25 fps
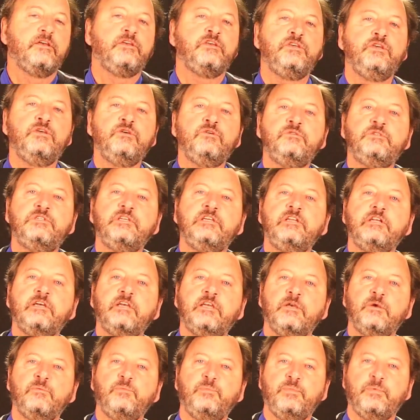using
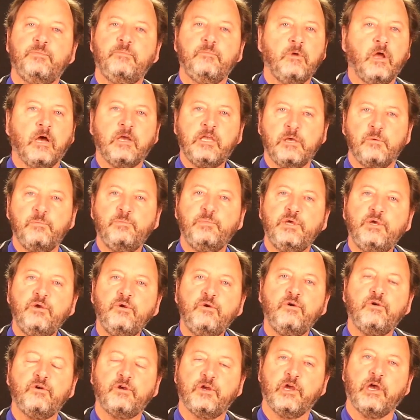a
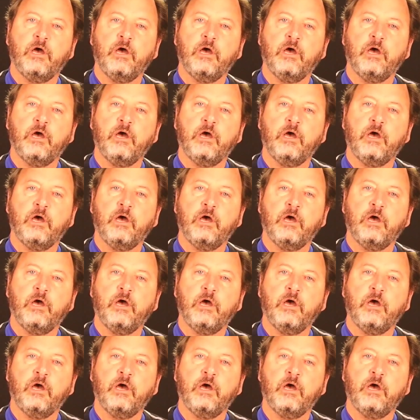computer